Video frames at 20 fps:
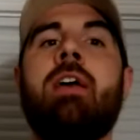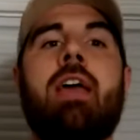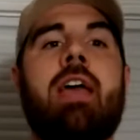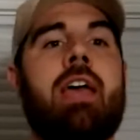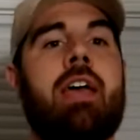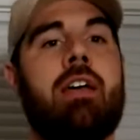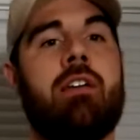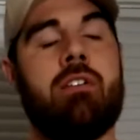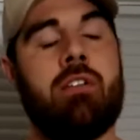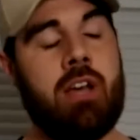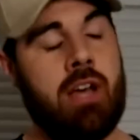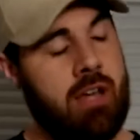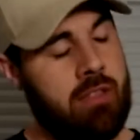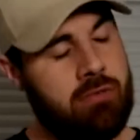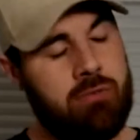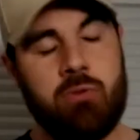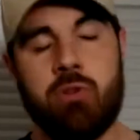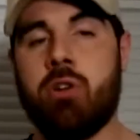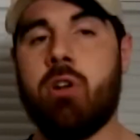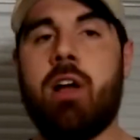and uh,
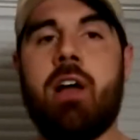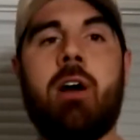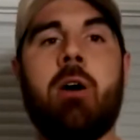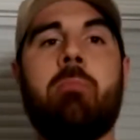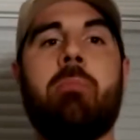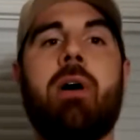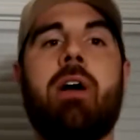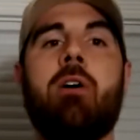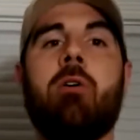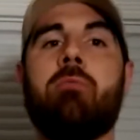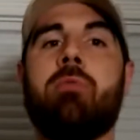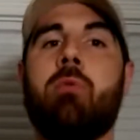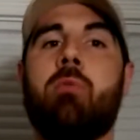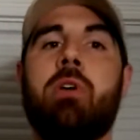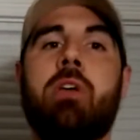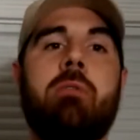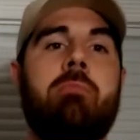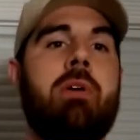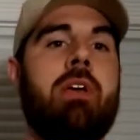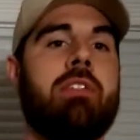through your help, I hope that
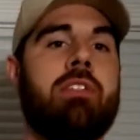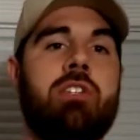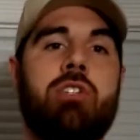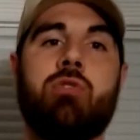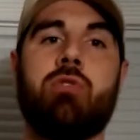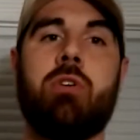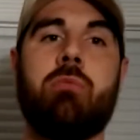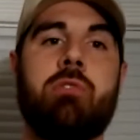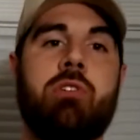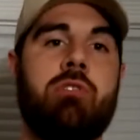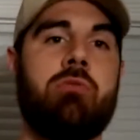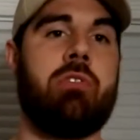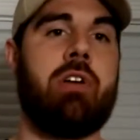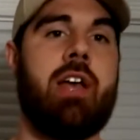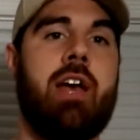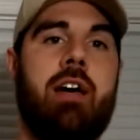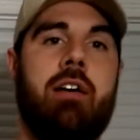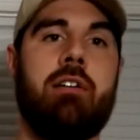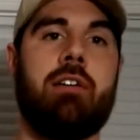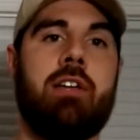we can make this dream into
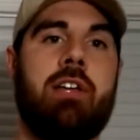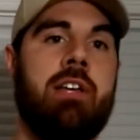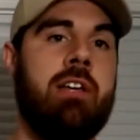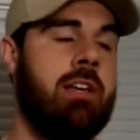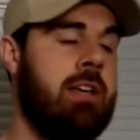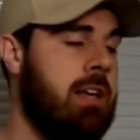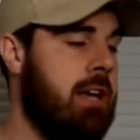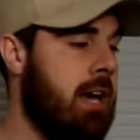reality.